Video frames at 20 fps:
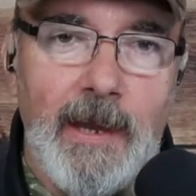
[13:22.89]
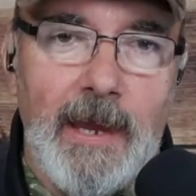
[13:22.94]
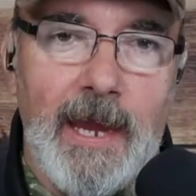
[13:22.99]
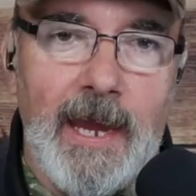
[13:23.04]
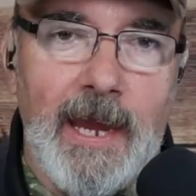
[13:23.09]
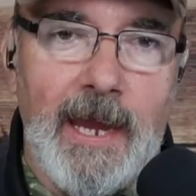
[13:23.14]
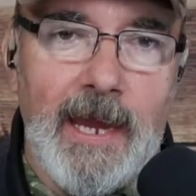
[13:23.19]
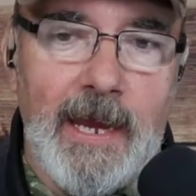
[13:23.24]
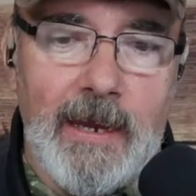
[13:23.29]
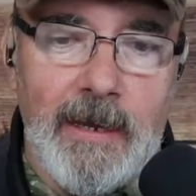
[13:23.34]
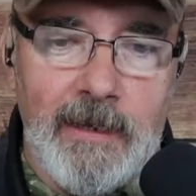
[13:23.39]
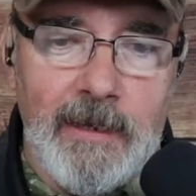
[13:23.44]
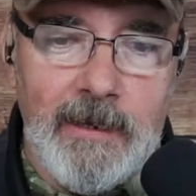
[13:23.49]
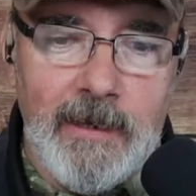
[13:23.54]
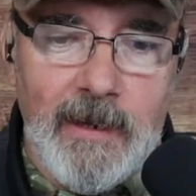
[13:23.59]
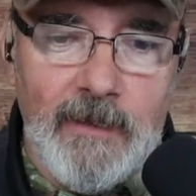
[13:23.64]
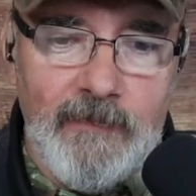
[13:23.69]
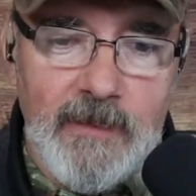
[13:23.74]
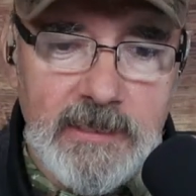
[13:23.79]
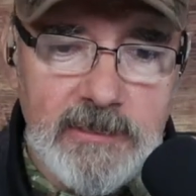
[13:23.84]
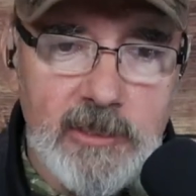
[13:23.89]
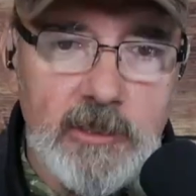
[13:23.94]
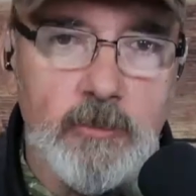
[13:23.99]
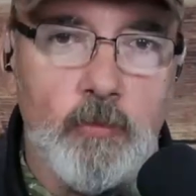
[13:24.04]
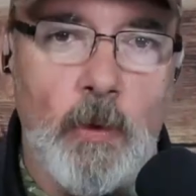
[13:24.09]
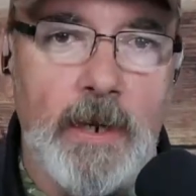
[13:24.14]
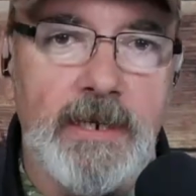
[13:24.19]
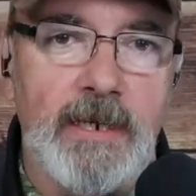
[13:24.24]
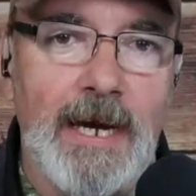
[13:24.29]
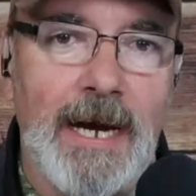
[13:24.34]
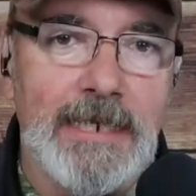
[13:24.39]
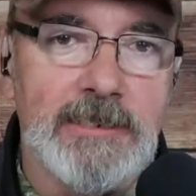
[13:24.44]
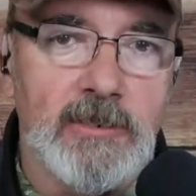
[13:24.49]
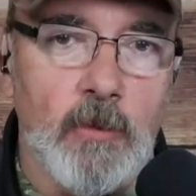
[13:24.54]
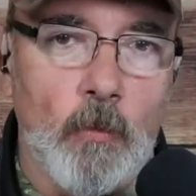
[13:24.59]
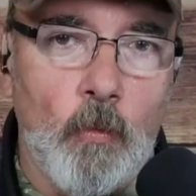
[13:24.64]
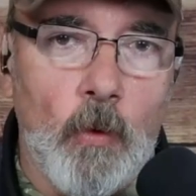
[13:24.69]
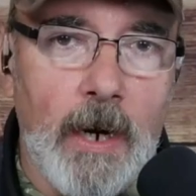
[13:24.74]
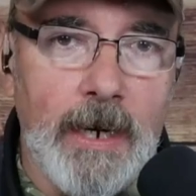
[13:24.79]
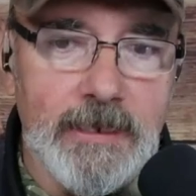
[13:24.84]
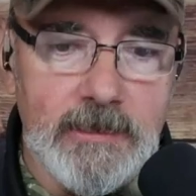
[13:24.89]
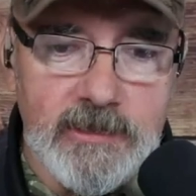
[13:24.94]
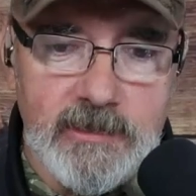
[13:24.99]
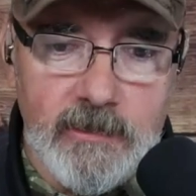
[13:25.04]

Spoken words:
And this is what Gaza wants.